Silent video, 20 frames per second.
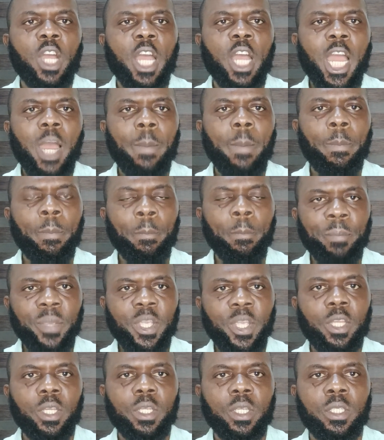and a
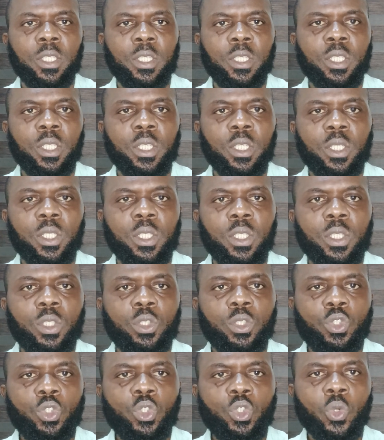determination to
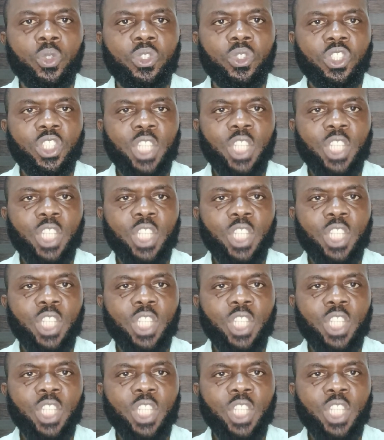succeed.